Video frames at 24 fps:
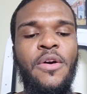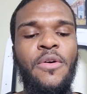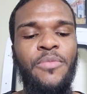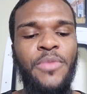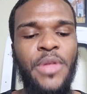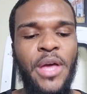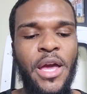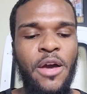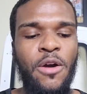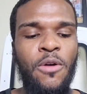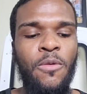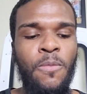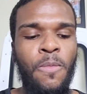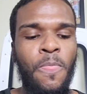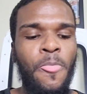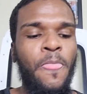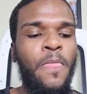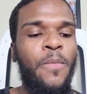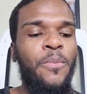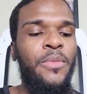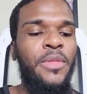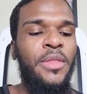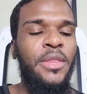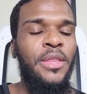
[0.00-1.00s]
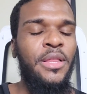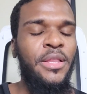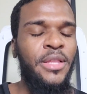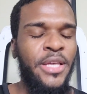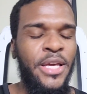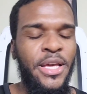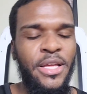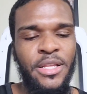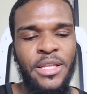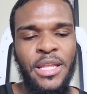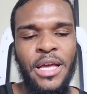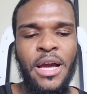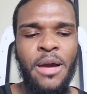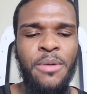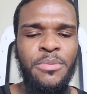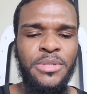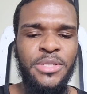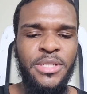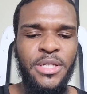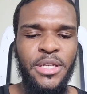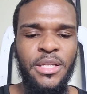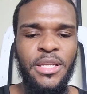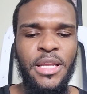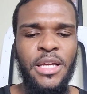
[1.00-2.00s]
Now, yeah, like I was
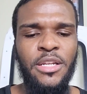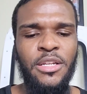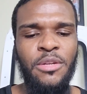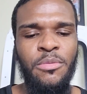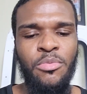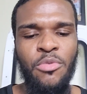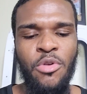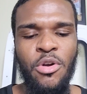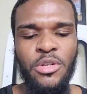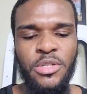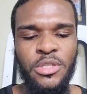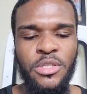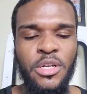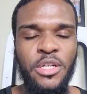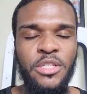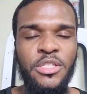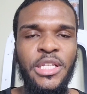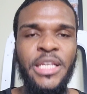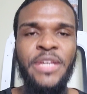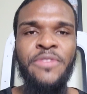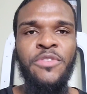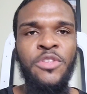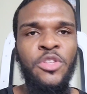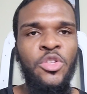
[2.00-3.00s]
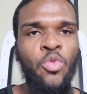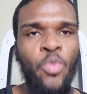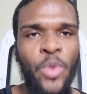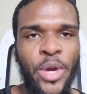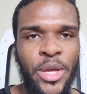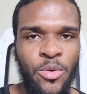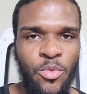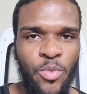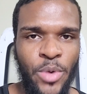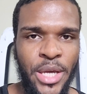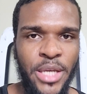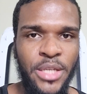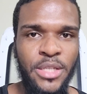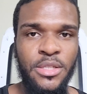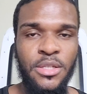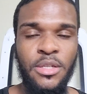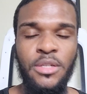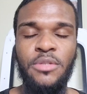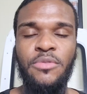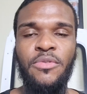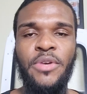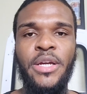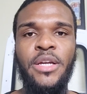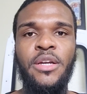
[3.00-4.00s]
saying, like LeBron's sons, even Dwayne Wade's
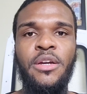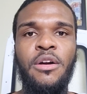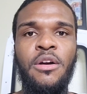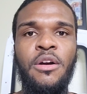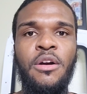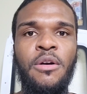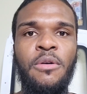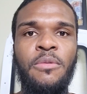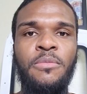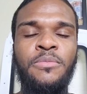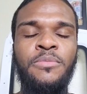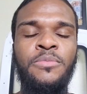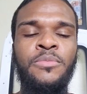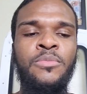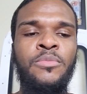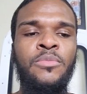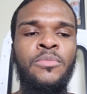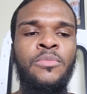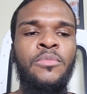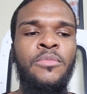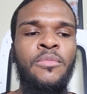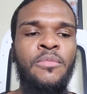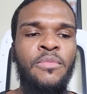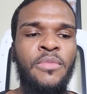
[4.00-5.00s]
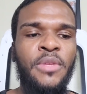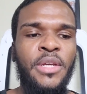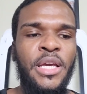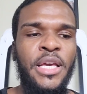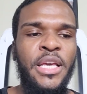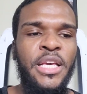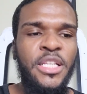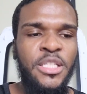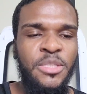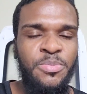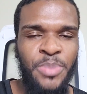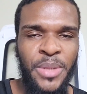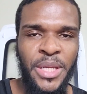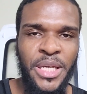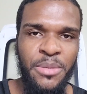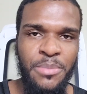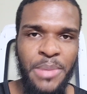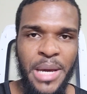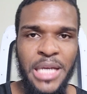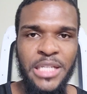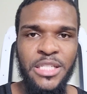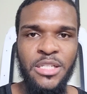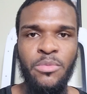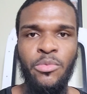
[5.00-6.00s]
son, right? He's playing
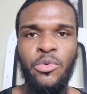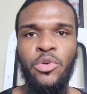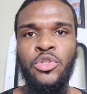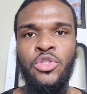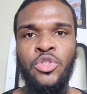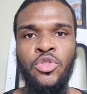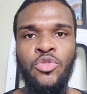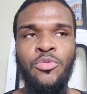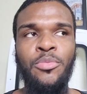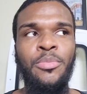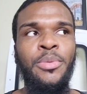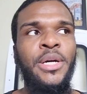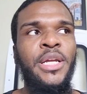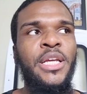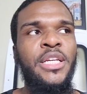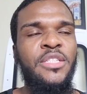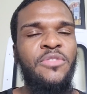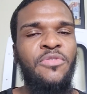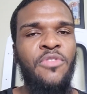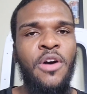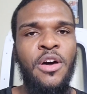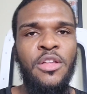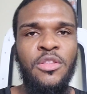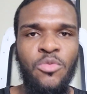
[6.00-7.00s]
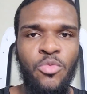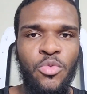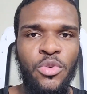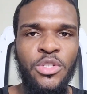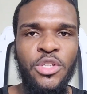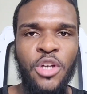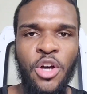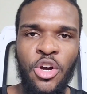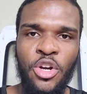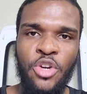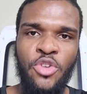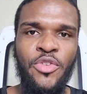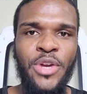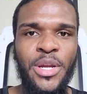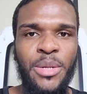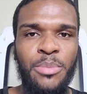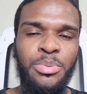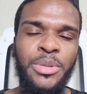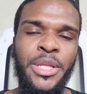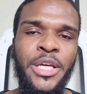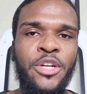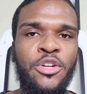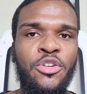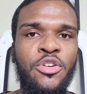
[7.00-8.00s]
basketball too, but his father was a
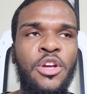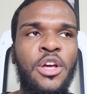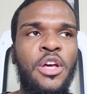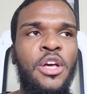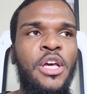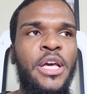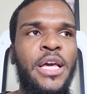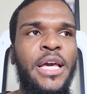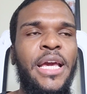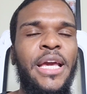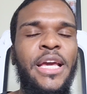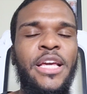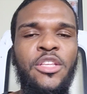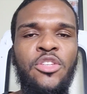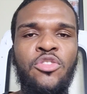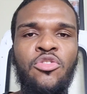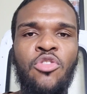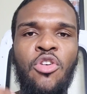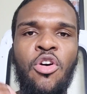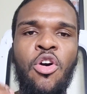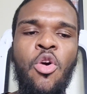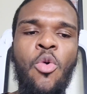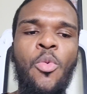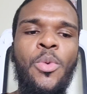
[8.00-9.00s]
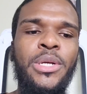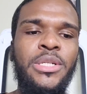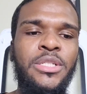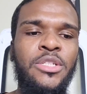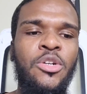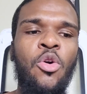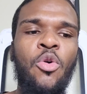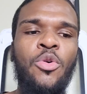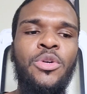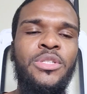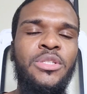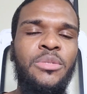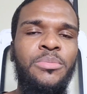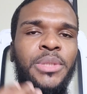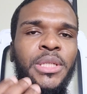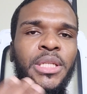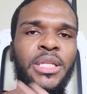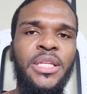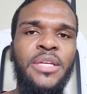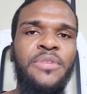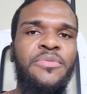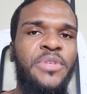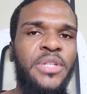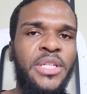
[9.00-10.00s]
great player. And you're always going to be
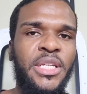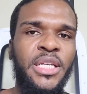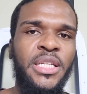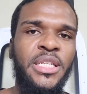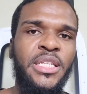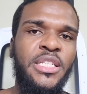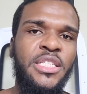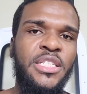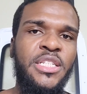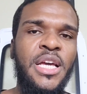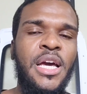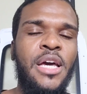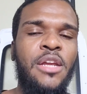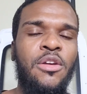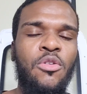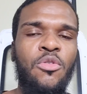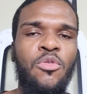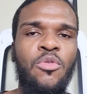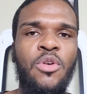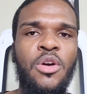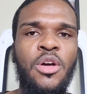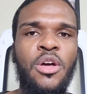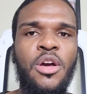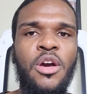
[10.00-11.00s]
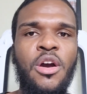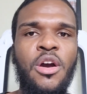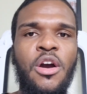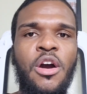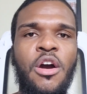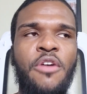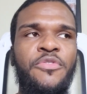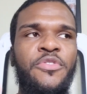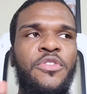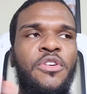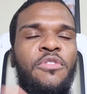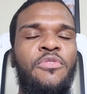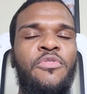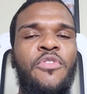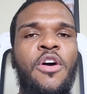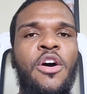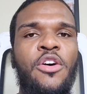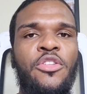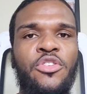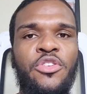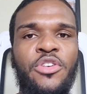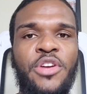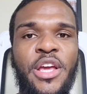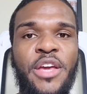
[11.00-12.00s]
living in the shadow of your
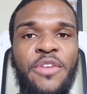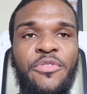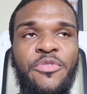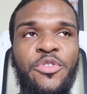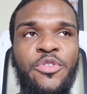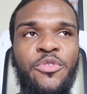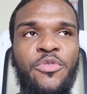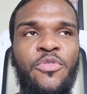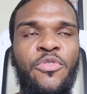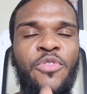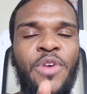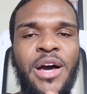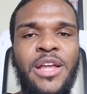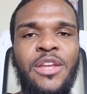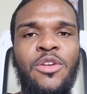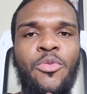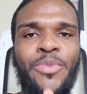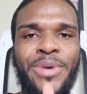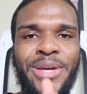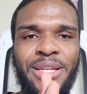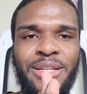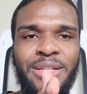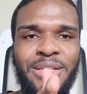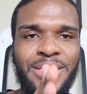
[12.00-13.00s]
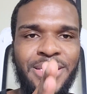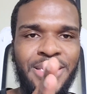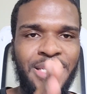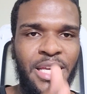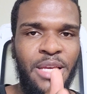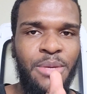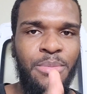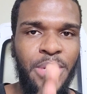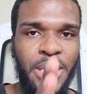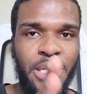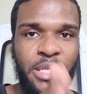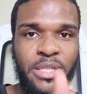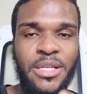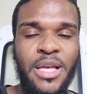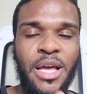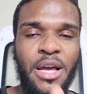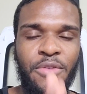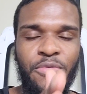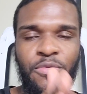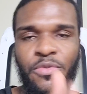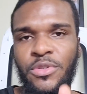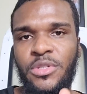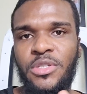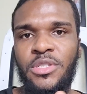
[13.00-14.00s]
father if you follow in the same
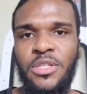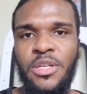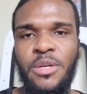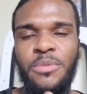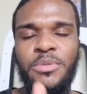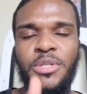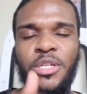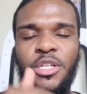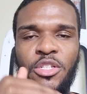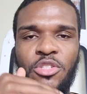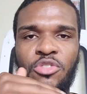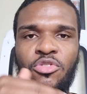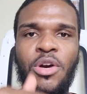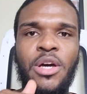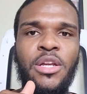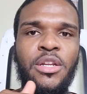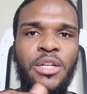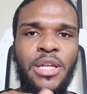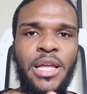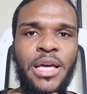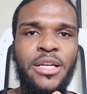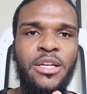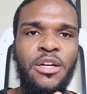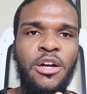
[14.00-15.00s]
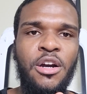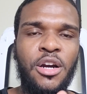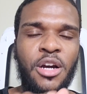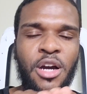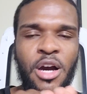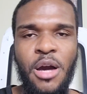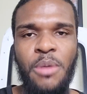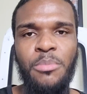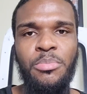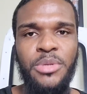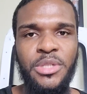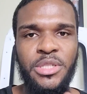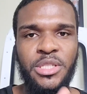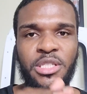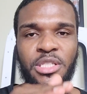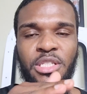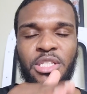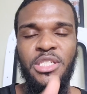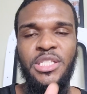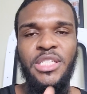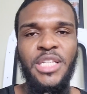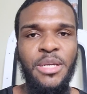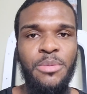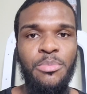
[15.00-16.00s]
exact footsteps and trying to like accomplish in
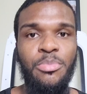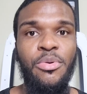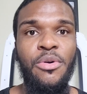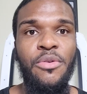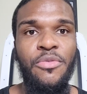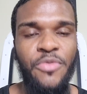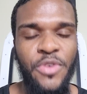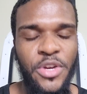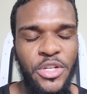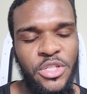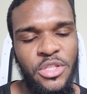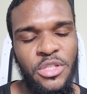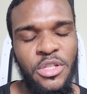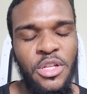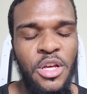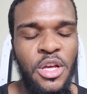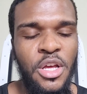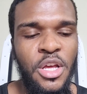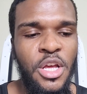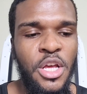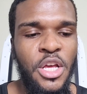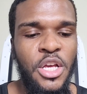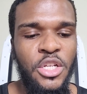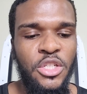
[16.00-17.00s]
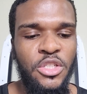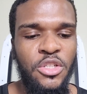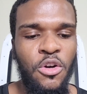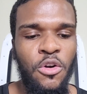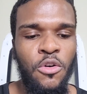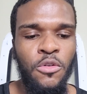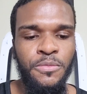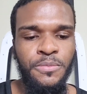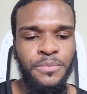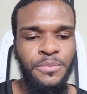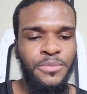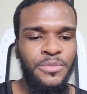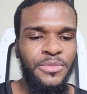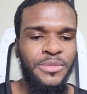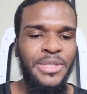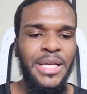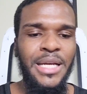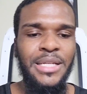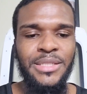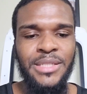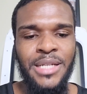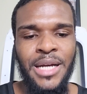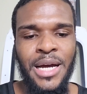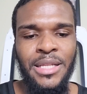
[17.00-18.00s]
the same profession. So
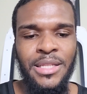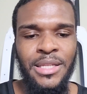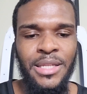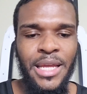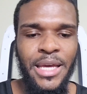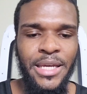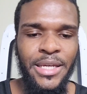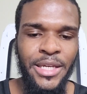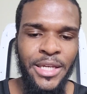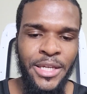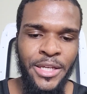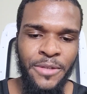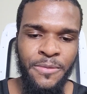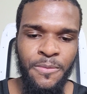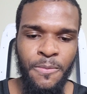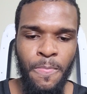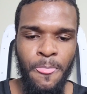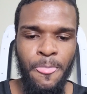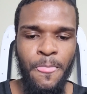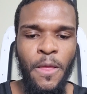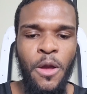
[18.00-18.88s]
that's kind of like it.